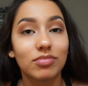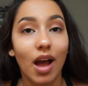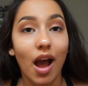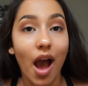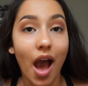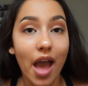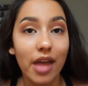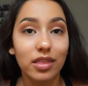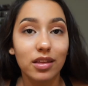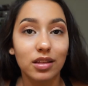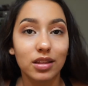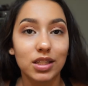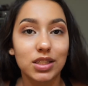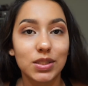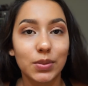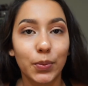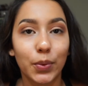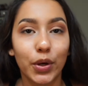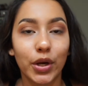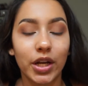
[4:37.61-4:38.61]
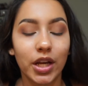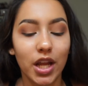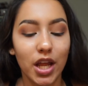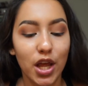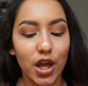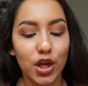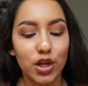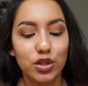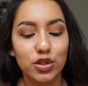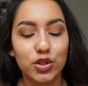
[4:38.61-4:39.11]
I think that's important.
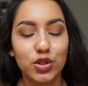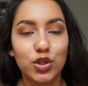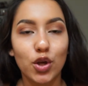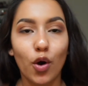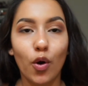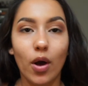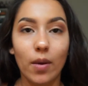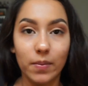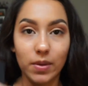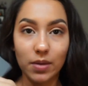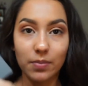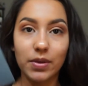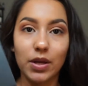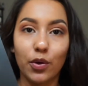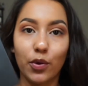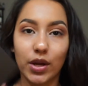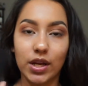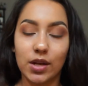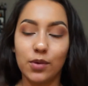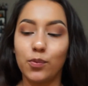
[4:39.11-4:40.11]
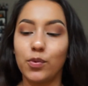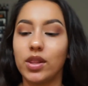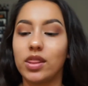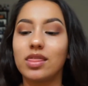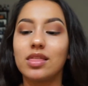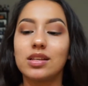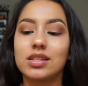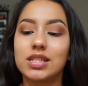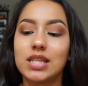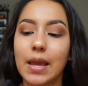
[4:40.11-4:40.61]
So I'm gonna be going in with
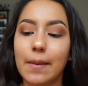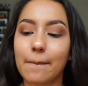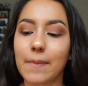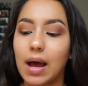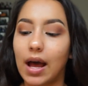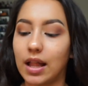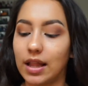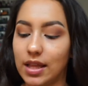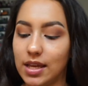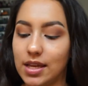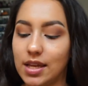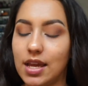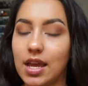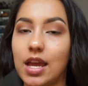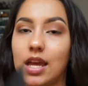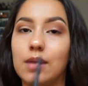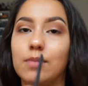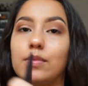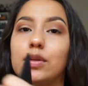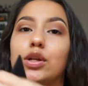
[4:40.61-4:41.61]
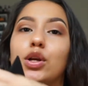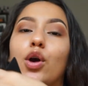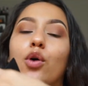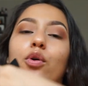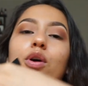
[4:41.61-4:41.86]
the same palette, and I'm gonna go